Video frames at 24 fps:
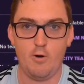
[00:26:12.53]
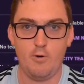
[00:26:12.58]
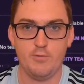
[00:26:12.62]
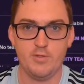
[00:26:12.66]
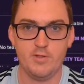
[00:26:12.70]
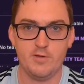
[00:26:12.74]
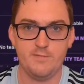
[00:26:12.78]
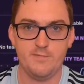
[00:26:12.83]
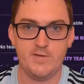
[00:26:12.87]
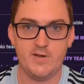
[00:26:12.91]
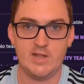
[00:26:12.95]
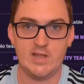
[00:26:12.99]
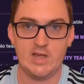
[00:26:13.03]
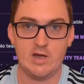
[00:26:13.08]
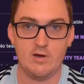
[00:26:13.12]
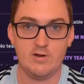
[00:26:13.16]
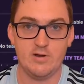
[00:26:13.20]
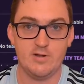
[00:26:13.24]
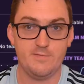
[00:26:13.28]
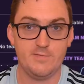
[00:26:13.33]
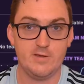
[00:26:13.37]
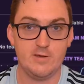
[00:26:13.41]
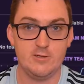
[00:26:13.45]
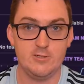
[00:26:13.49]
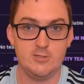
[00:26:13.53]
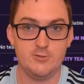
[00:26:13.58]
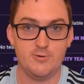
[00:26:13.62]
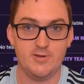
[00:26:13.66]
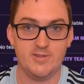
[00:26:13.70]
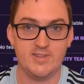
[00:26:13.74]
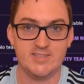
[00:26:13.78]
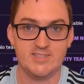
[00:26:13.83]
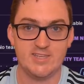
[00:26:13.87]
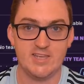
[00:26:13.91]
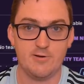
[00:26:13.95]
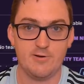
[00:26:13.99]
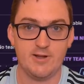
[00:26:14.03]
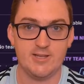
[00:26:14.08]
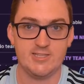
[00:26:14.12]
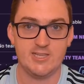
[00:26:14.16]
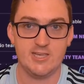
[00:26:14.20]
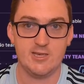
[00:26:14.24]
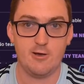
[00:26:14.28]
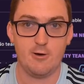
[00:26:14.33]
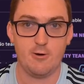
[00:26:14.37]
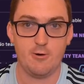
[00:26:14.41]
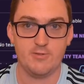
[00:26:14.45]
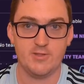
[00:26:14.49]
on the video, and if you enjoy the
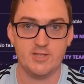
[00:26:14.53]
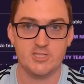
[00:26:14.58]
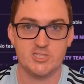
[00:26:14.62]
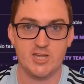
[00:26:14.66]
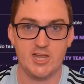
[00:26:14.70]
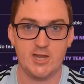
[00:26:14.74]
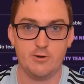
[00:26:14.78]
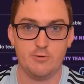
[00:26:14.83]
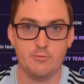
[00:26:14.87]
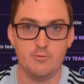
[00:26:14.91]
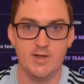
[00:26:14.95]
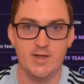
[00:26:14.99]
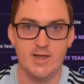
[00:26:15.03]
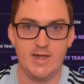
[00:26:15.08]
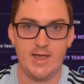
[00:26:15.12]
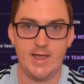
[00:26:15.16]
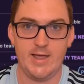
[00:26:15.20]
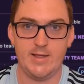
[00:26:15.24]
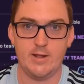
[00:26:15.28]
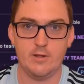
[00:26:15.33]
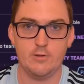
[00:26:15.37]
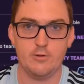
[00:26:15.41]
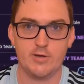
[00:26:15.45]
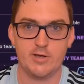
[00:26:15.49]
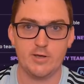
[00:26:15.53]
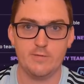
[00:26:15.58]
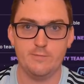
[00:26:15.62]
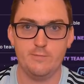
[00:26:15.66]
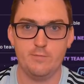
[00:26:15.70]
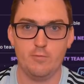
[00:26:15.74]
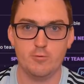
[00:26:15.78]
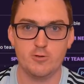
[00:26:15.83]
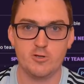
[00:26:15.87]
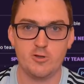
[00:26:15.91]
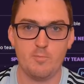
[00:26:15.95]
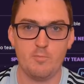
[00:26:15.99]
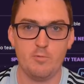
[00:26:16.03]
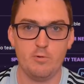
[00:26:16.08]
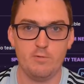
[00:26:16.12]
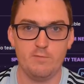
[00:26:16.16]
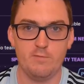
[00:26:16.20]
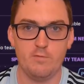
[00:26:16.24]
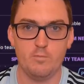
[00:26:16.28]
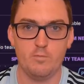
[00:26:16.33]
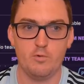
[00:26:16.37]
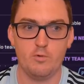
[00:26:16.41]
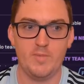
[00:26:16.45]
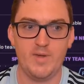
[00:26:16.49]
series here on the channel and are looking forward to
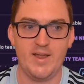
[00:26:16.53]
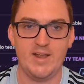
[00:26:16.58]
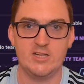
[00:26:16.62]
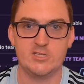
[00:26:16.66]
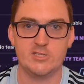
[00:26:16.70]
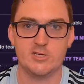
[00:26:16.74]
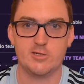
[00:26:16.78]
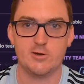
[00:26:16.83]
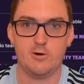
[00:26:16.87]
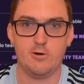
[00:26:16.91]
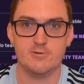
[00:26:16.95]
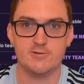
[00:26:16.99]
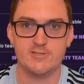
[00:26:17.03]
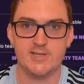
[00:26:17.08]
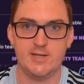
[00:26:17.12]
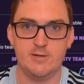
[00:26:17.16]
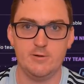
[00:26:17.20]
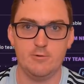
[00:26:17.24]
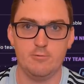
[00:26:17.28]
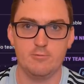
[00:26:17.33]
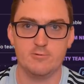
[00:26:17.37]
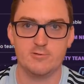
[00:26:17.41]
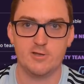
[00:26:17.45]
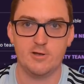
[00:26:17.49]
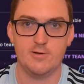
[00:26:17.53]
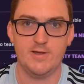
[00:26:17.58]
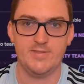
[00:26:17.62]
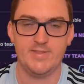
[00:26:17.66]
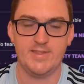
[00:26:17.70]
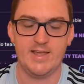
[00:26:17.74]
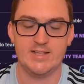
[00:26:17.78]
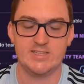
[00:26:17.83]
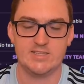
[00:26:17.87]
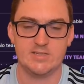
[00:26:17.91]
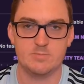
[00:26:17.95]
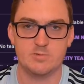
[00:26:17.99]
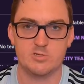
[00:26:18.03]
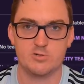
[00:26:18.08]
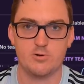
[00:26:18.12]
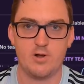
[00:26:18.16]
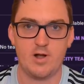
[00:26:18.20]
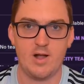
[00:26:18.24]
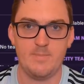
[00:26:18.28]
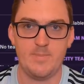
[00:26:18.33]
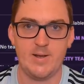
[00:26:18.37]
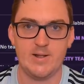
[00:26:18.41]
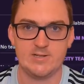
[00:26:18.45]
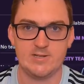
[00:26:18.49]
more Football Manager content, also hit that
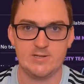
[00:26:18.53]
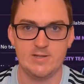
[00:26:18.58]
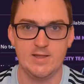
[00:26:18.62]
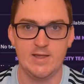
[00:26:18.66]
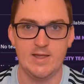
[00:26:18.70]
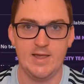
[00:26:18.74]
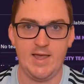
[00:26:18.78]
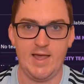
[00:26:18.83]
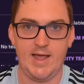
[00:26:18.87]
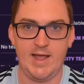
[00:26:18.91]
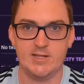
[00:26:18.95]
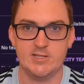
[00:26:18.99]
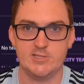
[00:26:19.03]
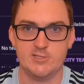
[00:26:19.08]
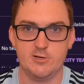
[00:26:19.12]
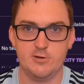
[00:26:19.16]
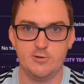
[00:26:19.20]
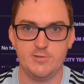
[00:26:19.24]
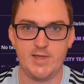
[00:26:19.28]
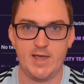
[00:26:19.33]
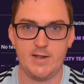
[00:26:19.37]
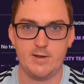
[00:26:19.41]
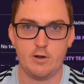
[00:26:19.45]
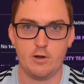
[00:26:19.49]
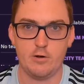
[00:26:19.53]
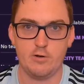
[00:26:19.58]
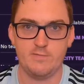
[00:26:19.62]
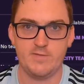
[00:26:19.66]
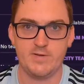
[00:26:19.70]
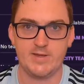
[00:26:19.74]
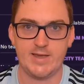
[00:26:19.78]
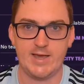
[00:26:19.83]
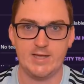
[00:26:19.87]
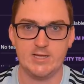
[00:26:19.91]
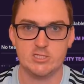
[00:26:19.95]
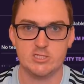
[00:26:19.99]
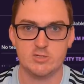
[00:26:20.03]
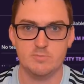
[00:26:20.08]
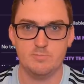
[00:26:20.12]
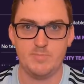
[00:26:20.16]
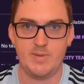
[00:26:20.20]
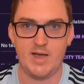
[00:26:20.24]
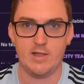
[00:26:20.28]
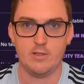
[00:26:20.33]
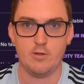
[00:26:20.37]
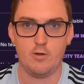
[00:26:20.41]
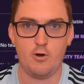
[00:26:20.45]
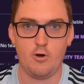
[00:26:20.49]
subscribe button and turn that
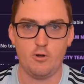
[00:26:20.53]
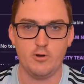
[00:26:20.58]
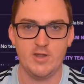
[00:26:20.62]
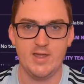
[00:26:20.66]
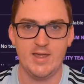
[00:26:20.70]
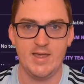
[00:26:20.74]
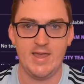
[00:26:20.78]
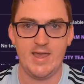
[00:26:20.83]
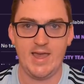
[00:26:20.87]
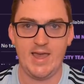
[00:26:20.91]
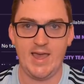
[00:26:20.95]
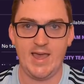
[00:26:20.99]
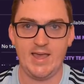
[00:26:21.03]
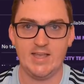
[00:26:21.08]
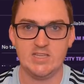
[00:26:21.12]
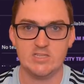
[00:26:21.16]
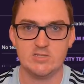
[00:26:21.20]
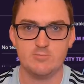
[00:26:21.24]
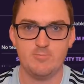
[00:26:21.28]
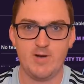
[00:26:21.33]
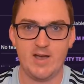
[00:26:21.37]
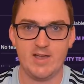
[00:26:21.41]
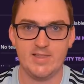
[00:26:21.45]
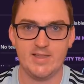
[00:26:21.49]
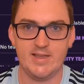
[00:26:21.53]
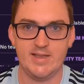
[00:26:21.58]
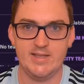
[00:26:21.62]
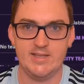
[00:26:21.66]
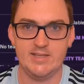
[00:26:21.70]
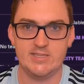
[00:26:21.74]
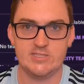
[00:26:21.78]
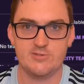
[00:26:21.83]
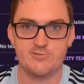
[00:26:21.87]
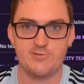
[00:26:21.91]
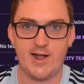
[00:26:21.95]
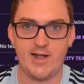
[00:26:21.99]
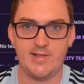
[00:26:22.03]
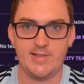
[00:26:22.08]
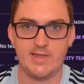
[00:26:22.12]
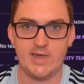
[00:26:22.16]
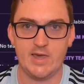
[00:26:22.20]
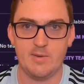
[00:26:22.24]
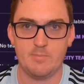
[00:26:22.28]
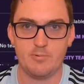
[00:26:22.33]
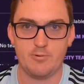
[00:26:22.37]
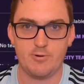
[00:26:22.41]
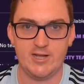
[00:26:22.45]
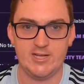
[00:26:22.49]
notification bell on as well. It is
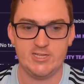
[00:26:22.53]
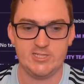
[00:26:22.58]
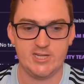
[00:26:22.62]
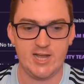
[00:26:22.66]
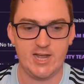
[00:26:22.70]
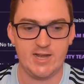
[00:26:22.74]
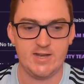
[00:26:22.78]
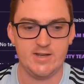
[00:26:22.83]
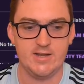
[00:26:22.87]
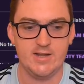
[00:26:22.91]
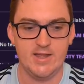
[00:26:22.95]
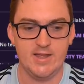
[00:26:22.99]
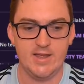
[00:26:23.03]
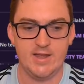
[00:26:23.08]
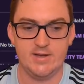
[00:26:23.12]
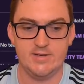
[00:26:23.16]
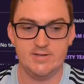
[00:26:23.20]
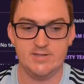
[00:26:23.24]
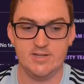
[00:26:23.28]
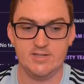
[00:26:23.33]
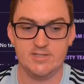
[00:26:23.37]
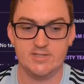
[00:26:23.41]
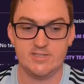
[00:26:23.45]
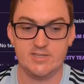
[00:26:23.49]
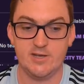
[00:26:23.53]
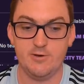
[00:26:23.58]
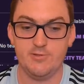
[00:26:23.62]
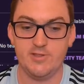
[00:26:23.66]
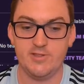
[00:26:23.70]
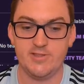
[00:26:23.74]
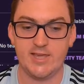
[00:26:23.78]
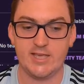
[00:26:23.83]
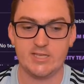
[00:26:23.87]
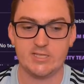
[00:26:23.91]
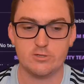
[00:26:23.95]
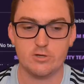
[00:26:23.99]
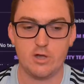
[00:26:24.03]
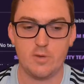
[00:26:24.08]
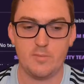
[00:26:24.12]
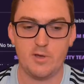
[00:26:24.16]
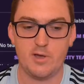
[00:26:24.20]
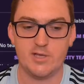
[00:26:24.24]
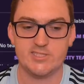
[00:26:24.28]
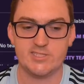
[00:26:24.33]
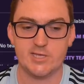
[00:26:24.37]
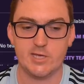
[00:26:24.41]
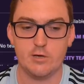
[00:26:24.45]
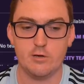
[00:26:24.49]
greatly appreciated. And until the next time
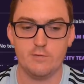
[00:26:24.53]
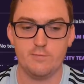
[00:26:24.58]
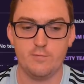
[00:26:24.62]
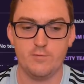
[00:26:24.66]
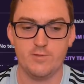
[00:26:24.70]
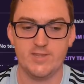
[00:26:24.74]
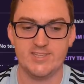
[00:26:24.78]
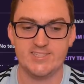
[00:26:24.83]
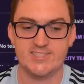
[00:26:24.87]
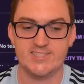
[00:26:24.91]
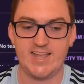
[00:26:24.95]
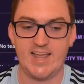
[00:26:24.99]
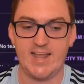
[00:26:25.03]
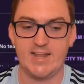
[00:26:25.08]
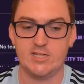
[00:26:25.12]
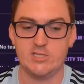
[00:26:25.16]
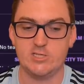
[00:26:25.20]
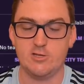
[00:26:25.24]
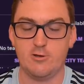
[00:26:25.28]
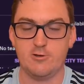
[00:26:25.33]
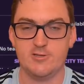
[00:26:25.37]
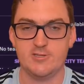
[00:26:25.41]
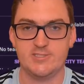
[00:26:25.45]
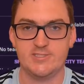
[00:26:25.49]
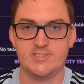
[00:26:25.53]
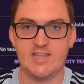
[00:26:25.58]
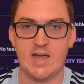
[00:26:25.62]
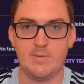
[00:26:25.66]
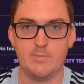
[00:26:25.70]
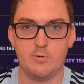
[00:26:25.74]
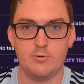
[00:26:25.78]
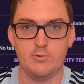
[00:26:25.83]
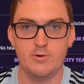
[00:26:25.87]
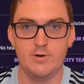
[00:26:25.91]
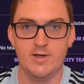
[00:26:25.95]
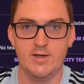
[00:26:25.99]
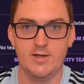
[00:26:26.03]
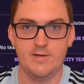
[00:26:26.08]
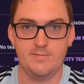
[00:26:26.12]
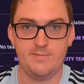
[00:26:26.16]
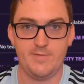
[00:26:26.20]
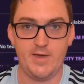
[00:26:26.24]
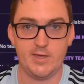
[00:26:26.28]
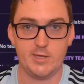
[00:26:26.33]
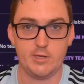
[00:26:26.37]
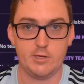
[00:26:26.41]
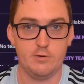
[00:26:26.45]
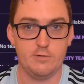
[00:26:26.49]
I see you for the Santos double,
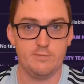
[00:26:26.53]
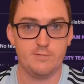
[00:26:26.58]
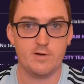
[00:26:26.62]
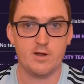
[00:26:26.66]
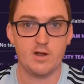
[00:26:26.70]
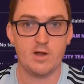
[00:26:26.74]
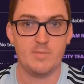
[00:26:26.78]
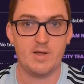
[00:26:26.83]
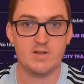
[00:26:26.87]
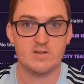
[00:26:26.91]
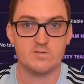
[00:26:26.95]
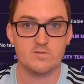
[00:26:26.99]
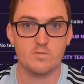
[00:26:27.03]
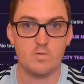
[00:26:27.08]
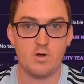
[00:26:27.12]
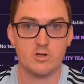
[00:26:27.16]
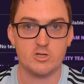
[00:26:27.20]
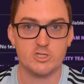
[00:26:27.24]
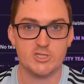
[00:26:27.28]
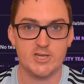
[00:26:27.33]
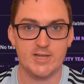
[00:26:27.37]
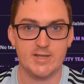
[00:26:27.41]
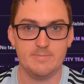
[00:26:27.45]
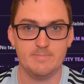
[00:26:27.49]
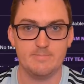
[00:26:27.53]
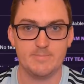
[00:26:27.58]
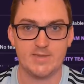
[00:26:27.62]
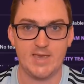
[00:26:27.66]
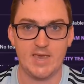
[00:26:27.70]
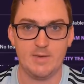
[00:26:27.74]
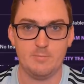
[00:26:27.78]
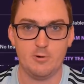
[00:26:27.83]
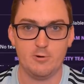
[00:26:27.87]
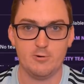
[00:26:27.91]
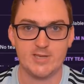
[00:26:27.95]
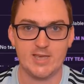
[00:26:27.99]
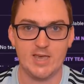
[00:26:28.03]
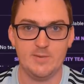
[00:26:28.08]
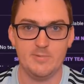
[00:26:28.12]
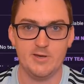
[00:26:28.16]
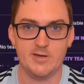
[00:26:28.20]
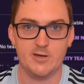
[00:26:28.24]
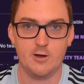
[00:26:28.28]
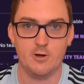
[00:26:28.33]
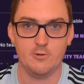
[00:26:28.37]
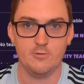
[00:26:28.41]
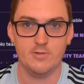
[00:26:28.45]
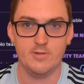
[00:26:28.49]
thank you very much for watching. Keep on
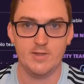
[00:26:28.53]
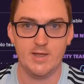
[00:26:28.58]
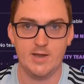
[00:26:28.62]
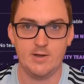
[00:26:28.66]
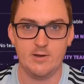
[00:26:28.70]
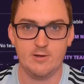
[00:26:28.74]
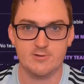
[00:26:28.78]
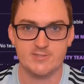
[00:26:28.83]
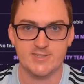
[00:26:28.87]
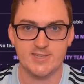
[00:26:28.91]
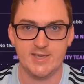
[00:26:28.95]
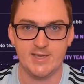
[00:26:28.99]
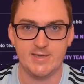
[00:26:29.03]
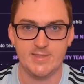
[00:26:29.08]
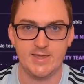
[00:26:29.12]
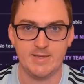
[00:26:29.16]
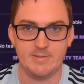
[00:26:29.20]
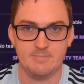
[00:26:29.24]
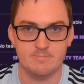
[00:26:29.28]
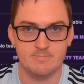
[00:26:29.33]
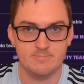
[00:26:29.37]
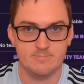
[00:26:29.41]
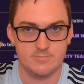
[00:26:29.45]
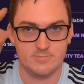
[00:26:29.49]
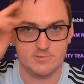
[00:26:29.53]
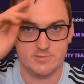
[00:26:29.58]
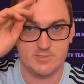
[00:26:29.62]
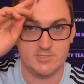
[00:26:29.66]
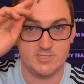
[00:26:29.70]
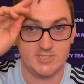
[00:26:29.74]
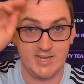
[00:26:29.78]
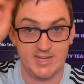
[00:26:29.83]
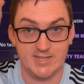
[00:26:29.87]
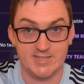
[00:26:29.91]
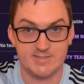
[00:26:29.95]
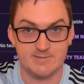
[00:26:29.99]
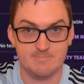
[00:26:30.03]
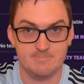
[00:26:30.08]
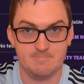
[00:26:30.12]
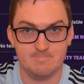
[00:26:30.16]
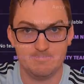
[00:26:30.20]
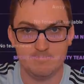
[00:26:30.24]
keeping on, and I'll see you then. Cheers.